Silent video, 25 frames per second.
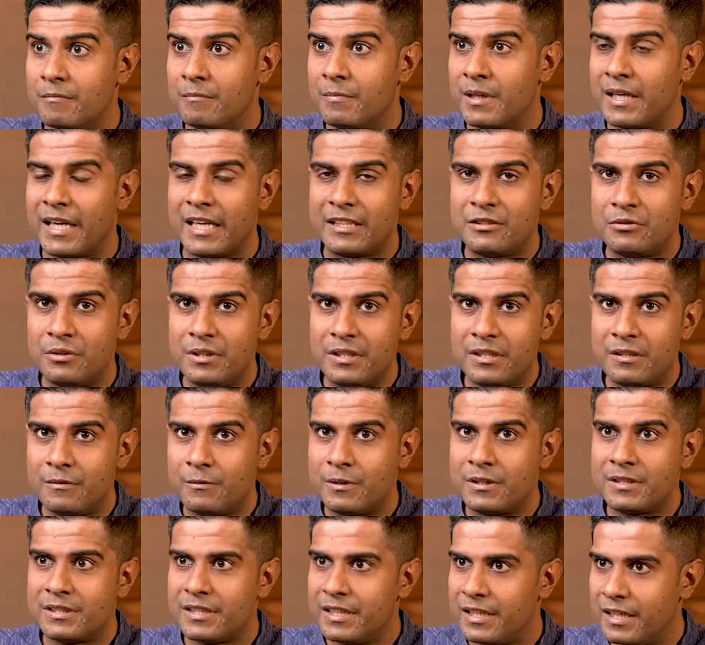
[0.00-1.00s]
But actually the
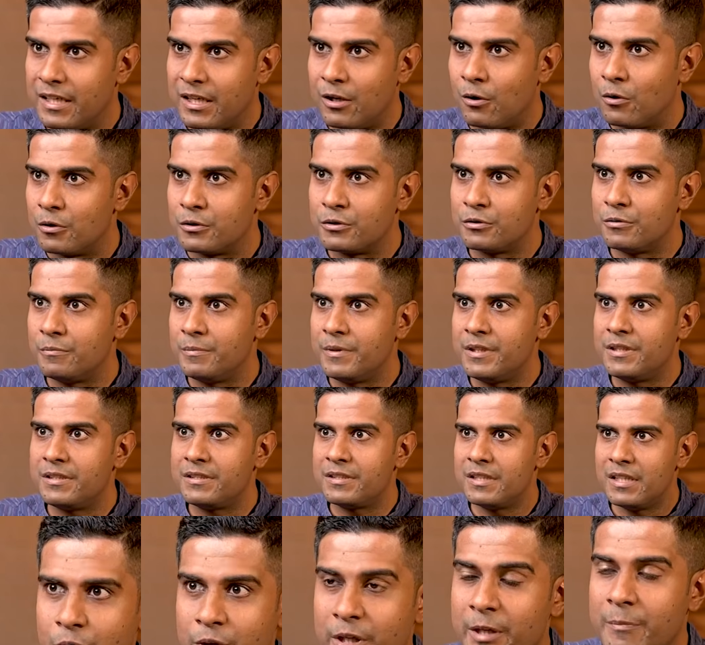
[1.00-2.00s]
word sneha also
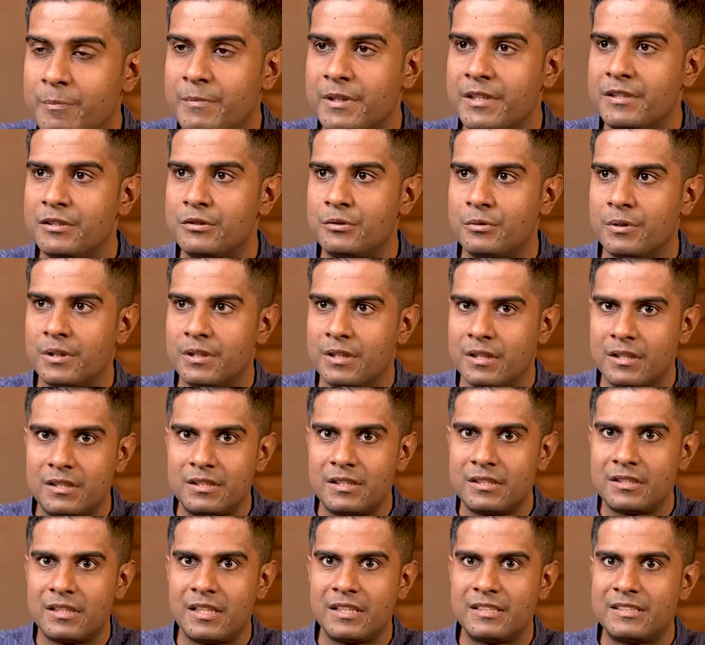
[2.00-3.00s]
means to keep things together,
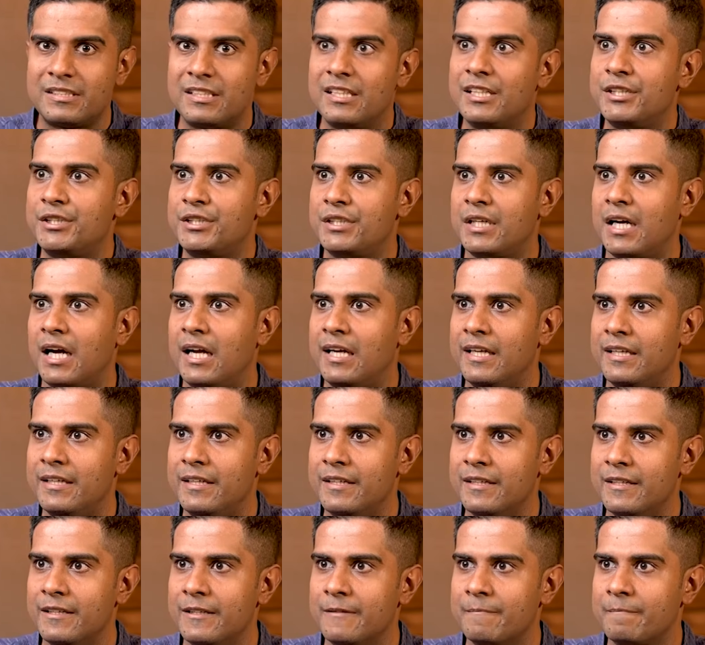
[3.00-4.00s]
just like slish
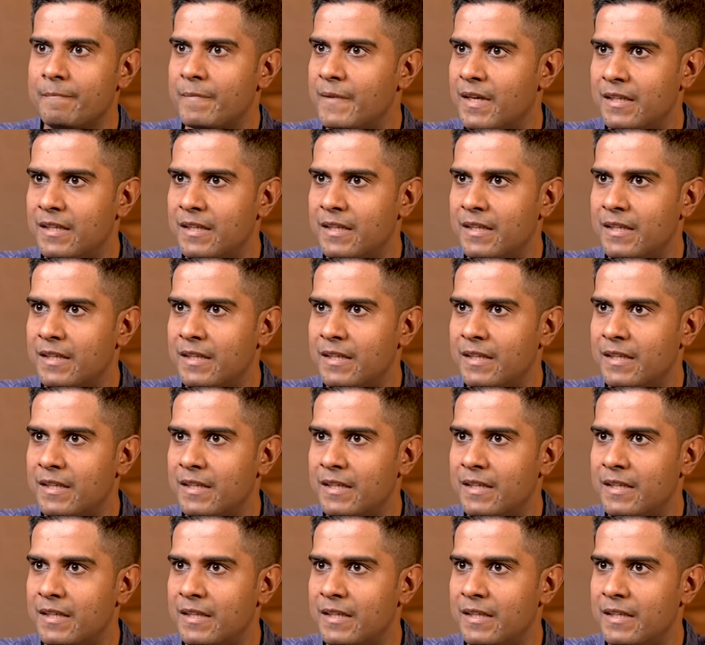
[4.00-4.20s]
alingane.